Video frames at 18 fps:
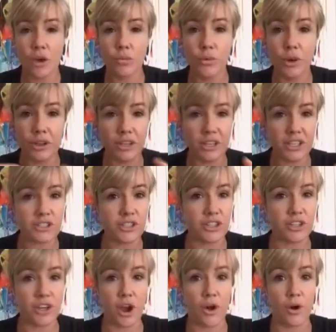really to
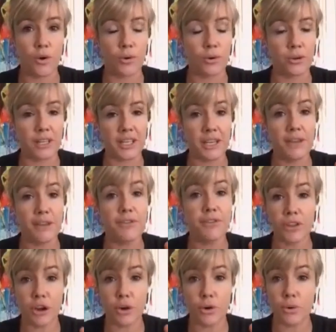know, even
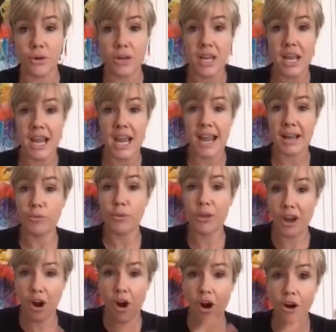though we
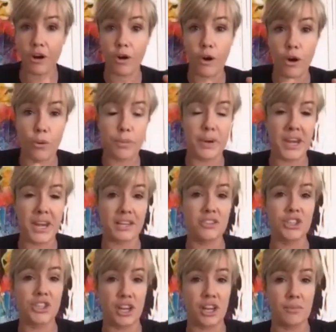are opening
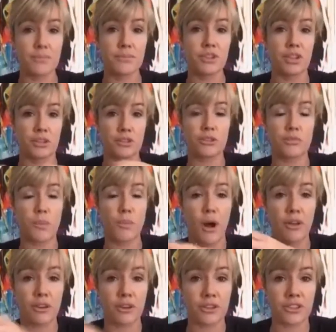gyms on
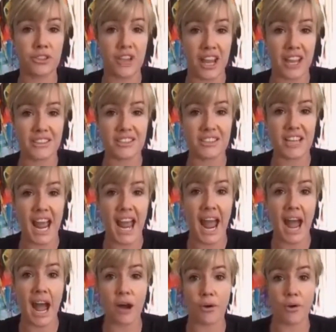smaller sites
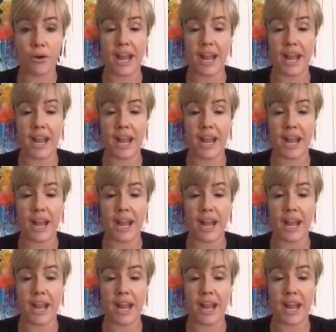now,